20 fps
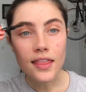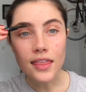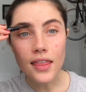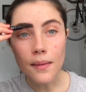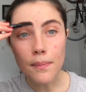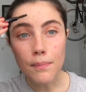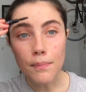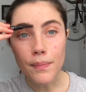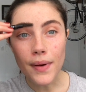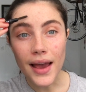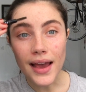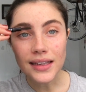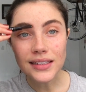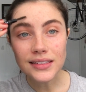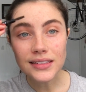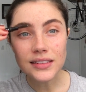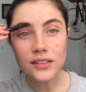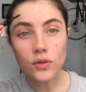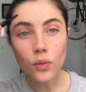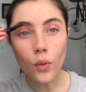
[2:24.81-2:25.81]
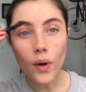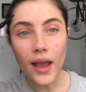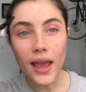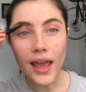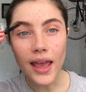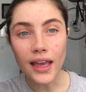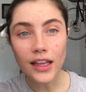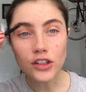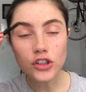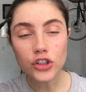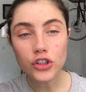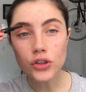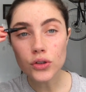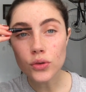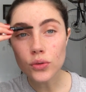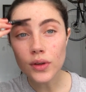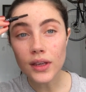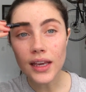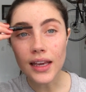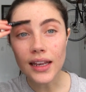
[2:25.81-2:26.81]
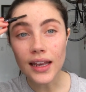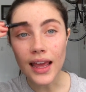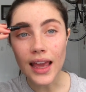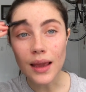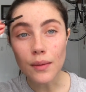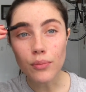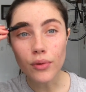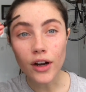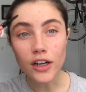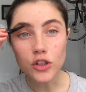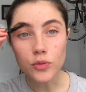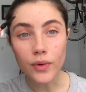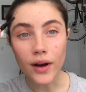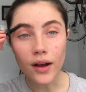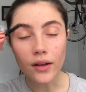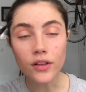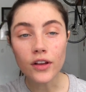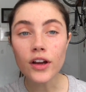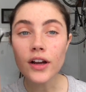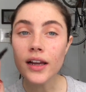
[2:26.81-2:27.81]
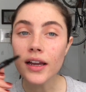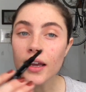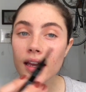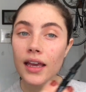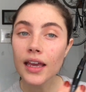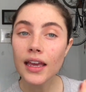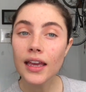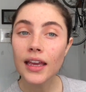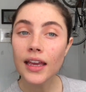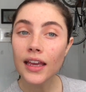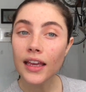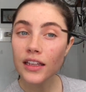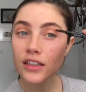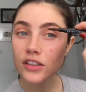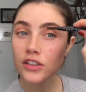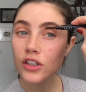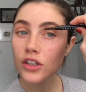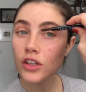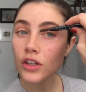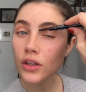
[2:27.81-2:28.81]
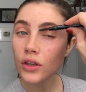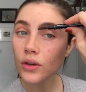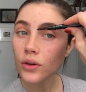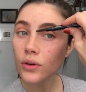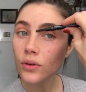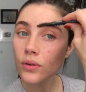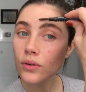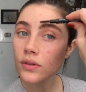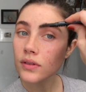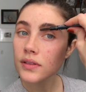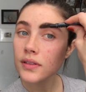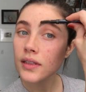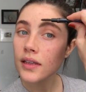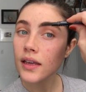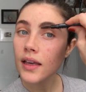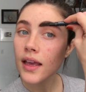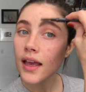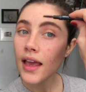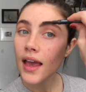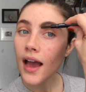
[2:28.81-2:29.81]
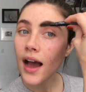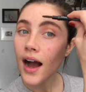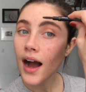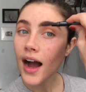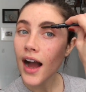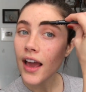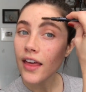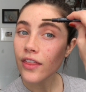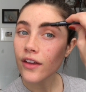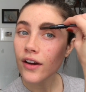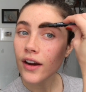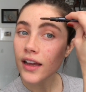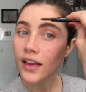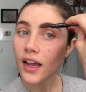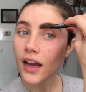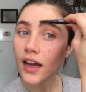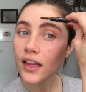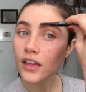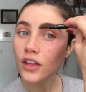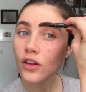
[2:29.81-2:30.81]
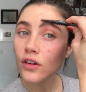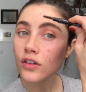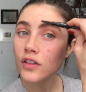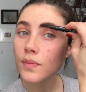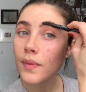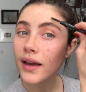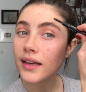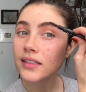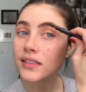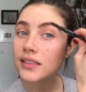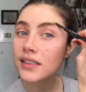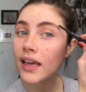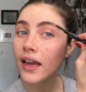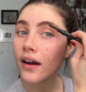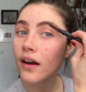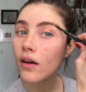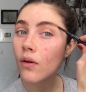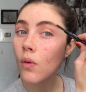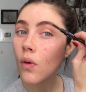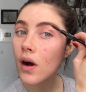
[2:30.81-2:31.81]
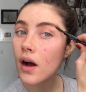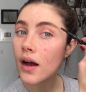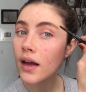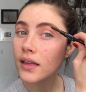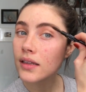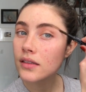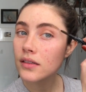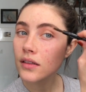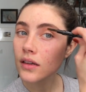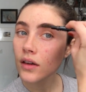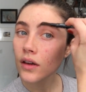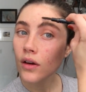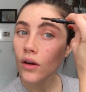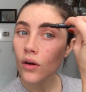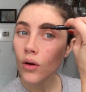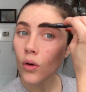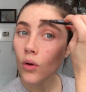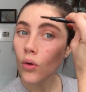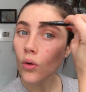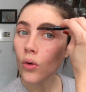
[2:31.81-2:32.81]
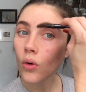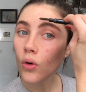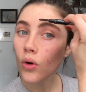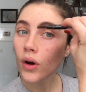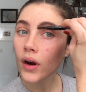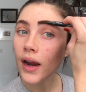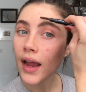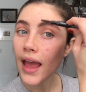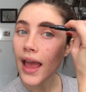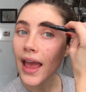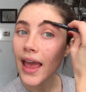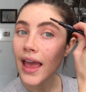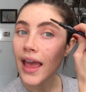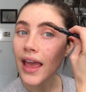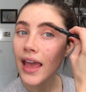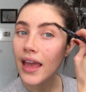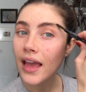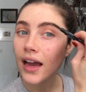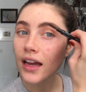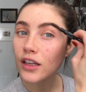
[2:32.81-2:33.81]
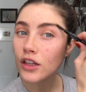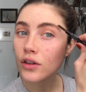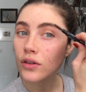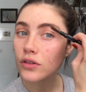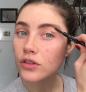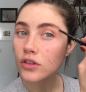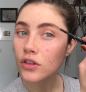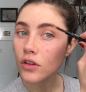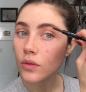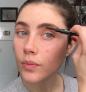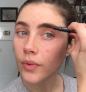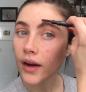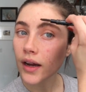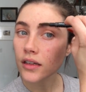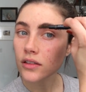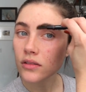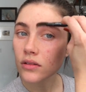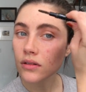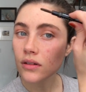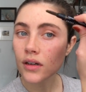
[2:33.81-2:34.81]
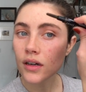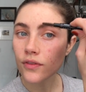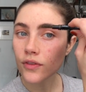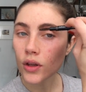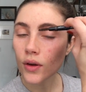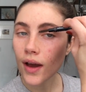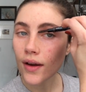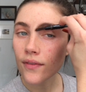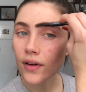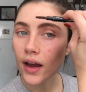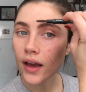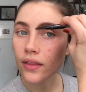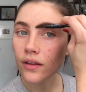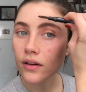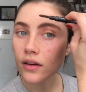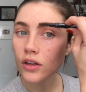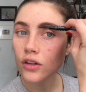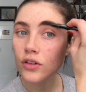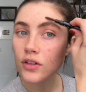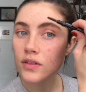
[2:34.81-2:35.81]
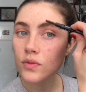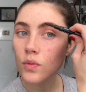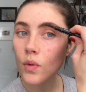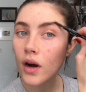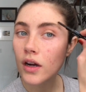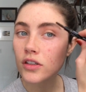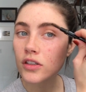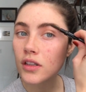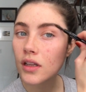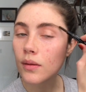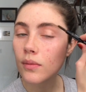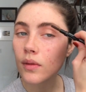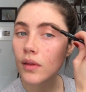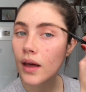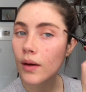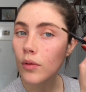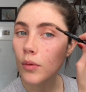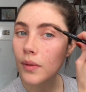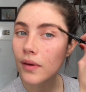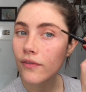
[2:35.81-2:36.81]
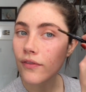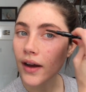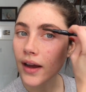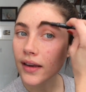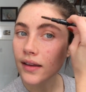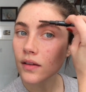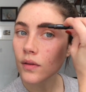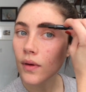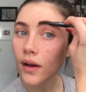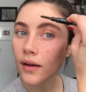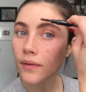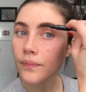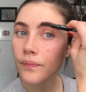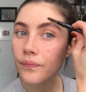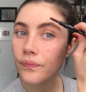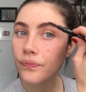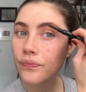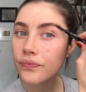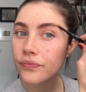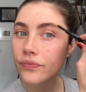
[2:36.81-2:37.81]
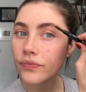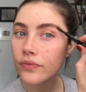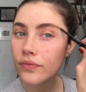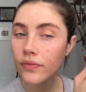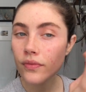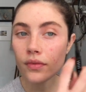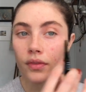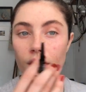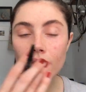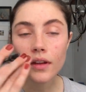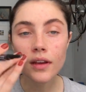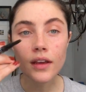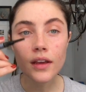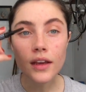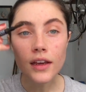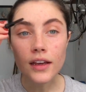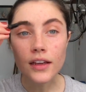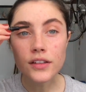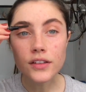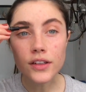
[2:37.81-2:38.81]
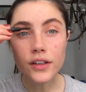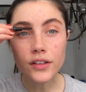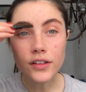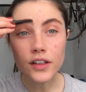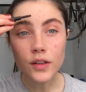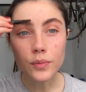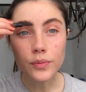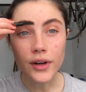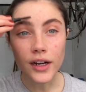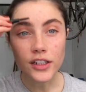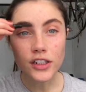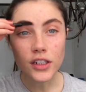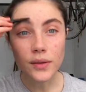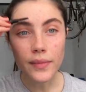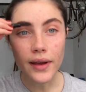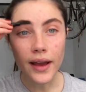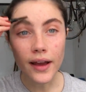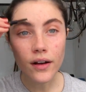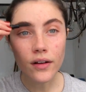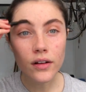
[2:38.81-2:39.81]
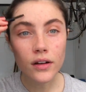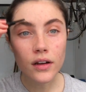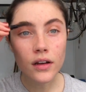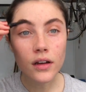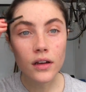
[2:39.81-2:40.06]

the best way to get a brush brow look is to use either an unused mascara wand or a unused toothbrush, or if you have either and you just wash them, that will be fine as well. So you just brush them out